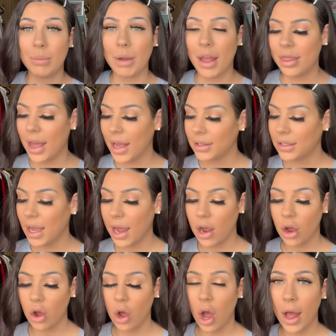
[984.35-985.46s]
Like that's
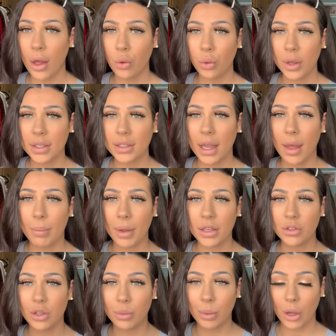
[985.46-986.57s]
how I always get my
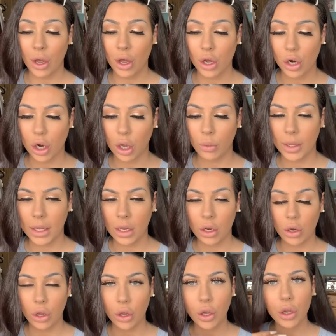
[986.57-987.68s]
super glowy
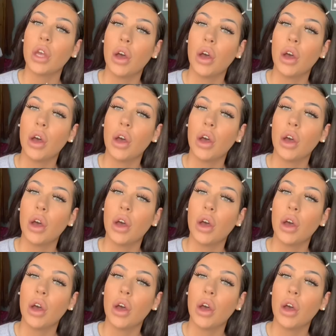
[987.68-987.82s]
look.